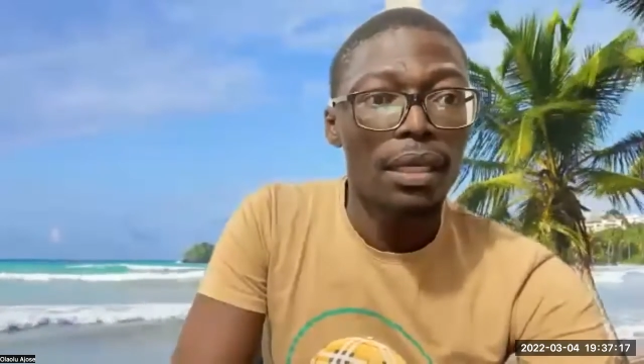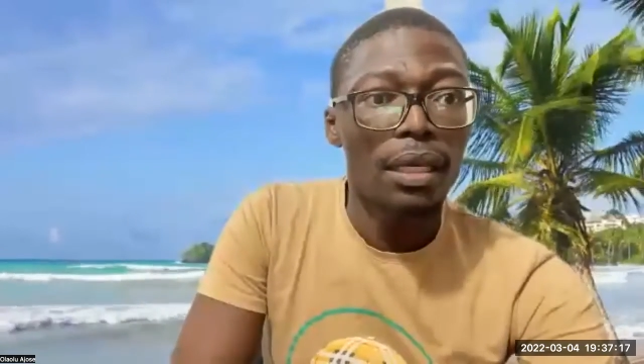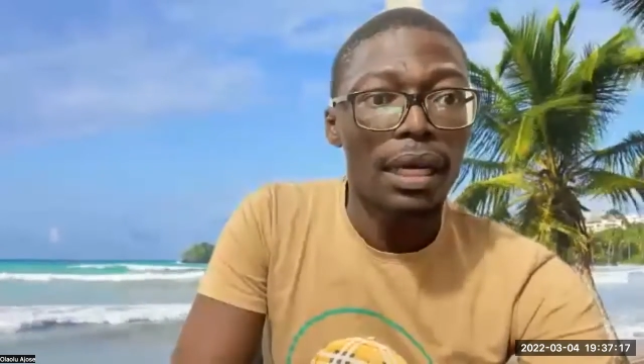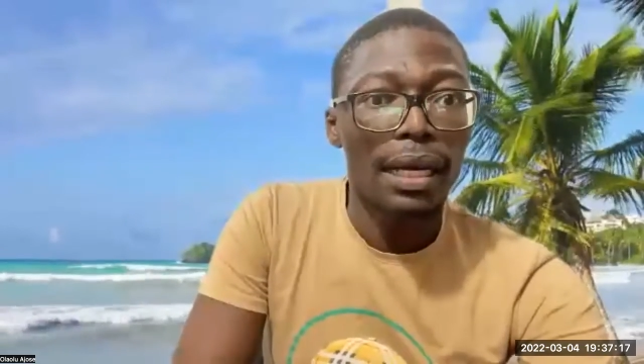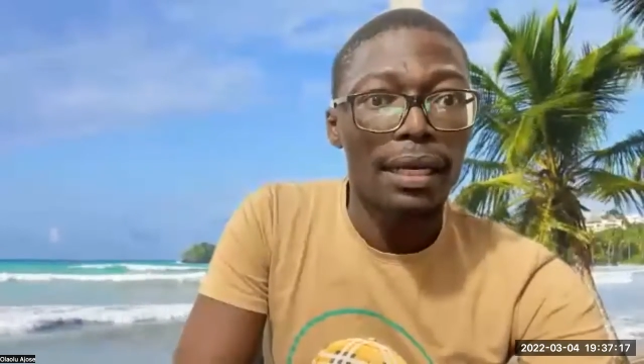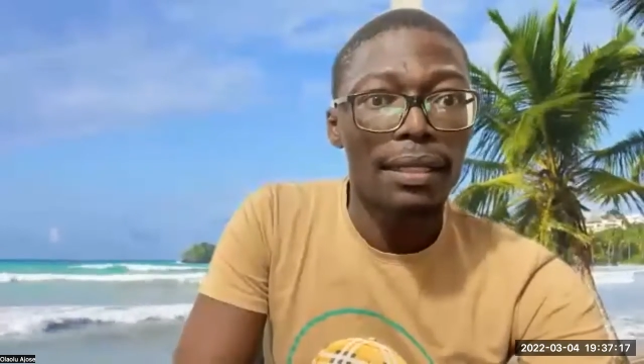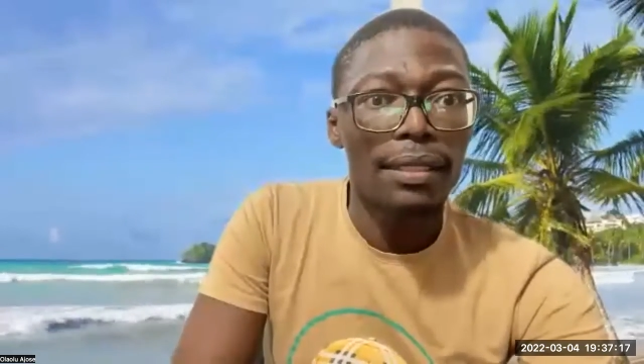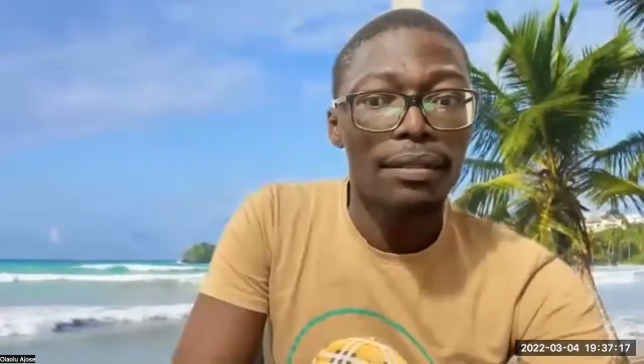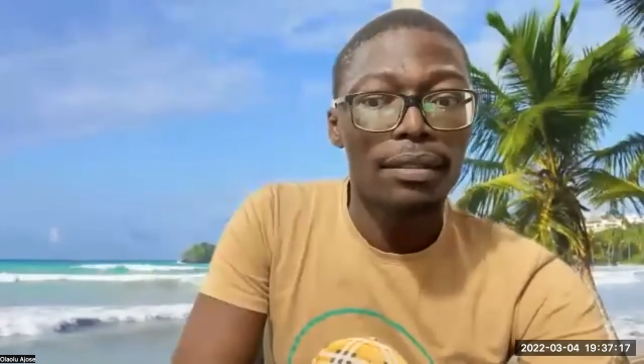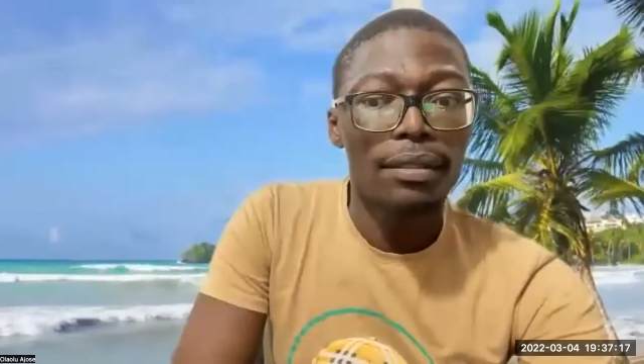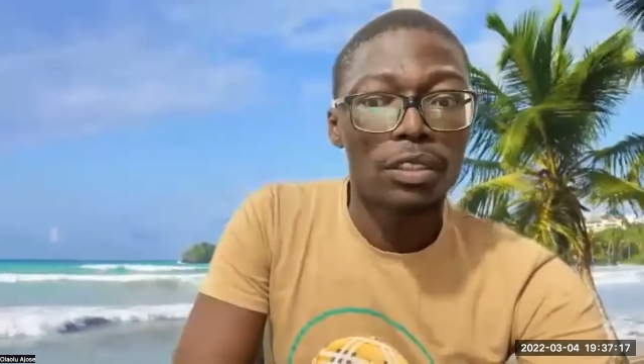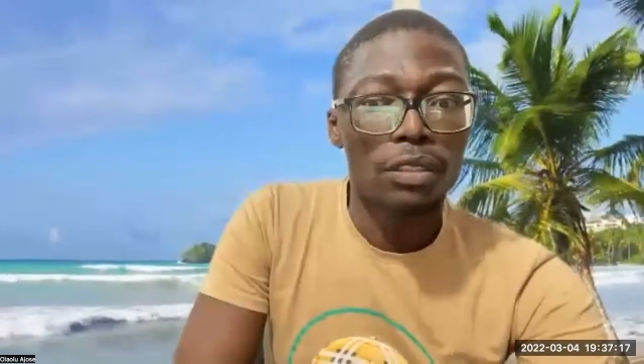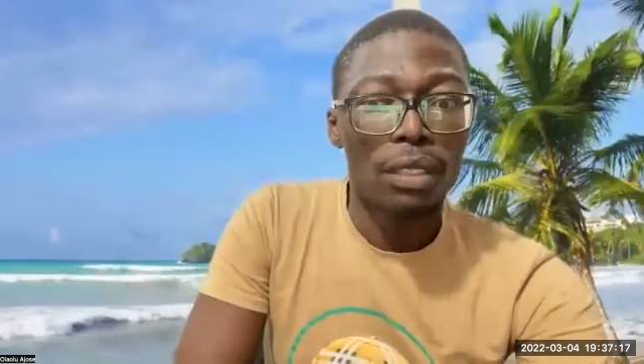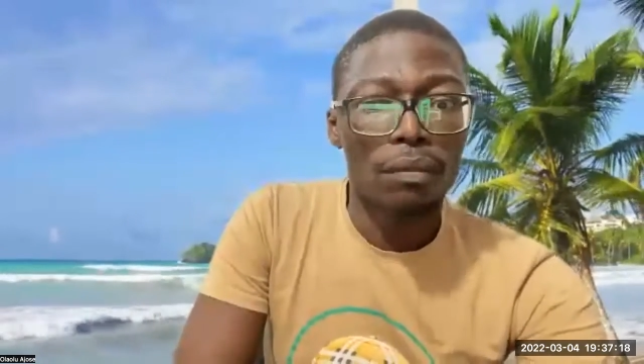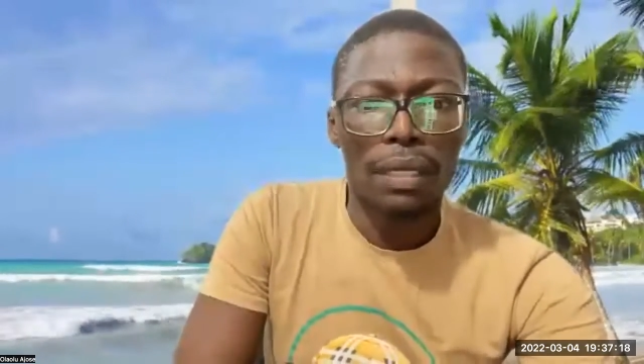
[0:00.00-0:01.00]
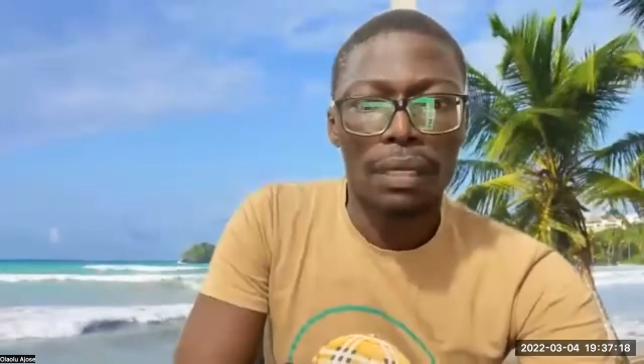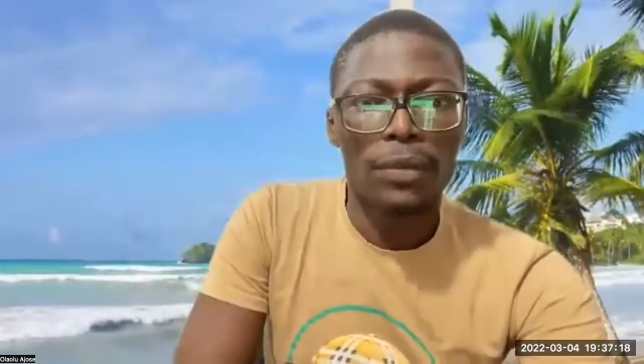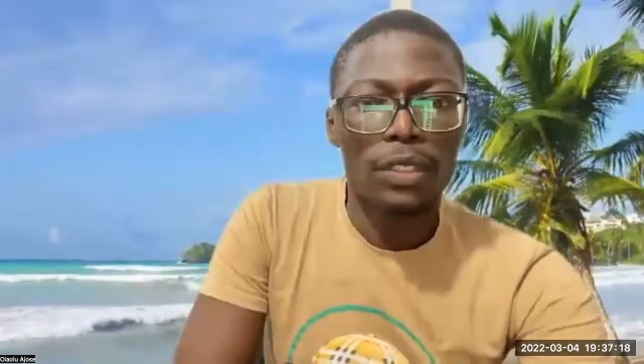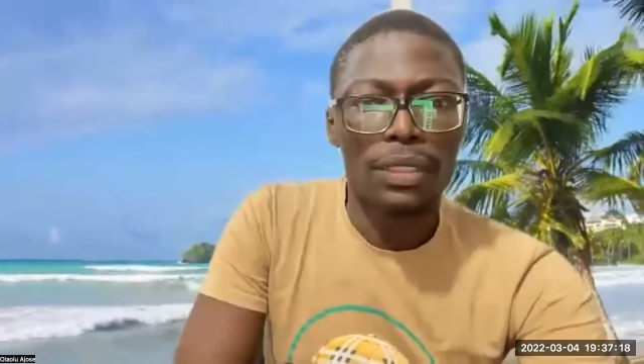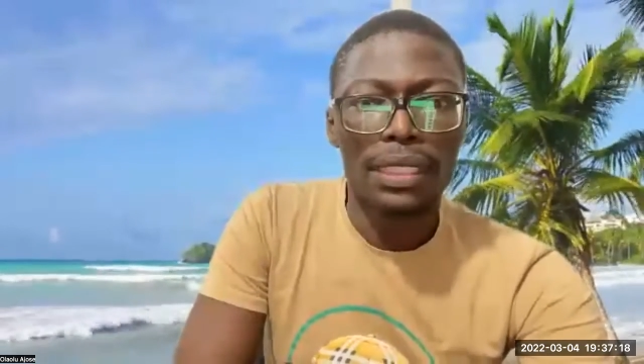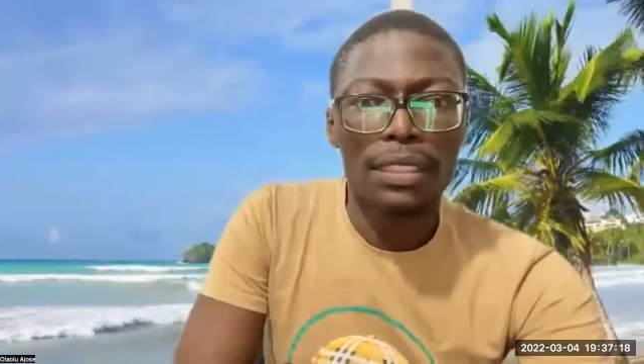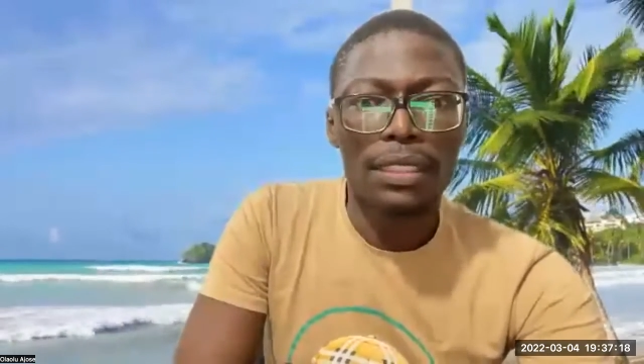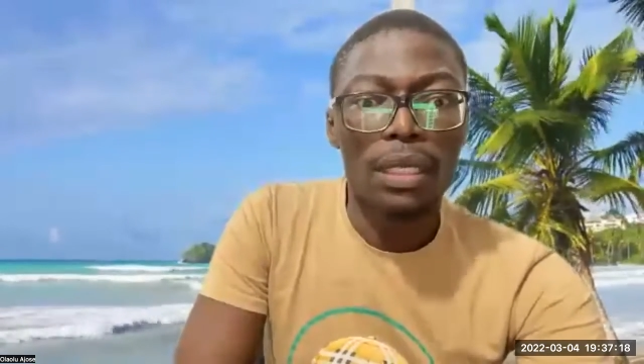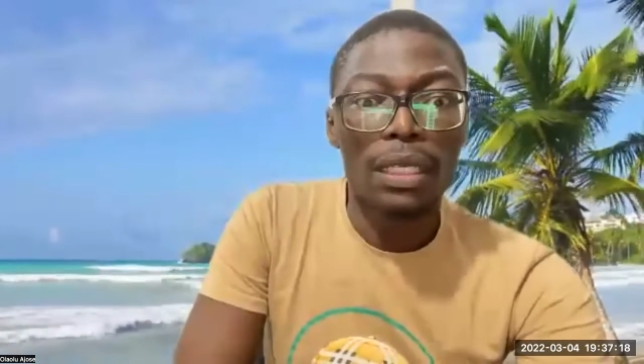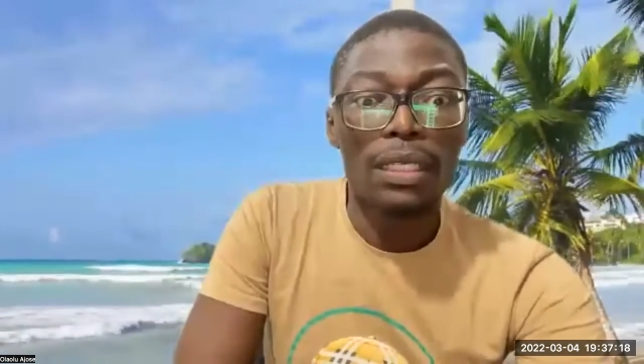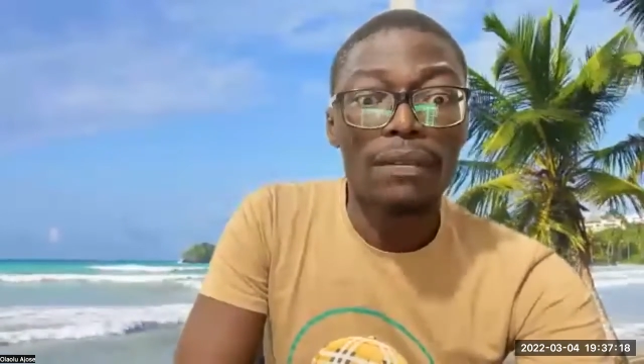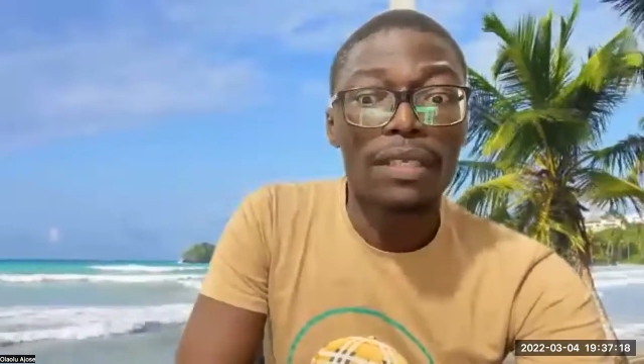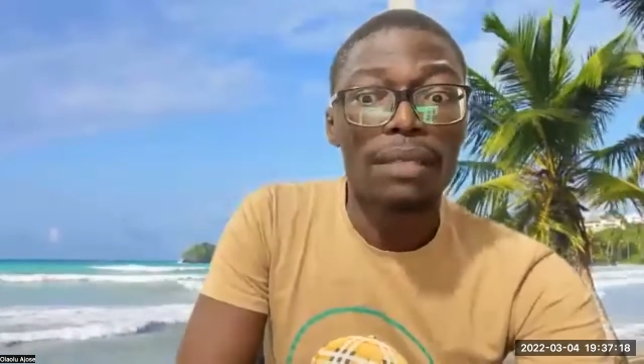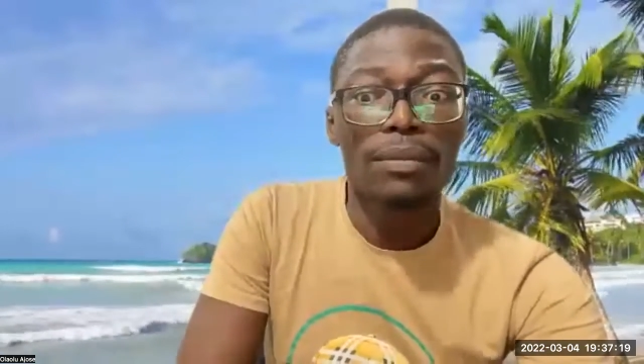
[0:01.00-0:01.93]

and I'm not saying you lead them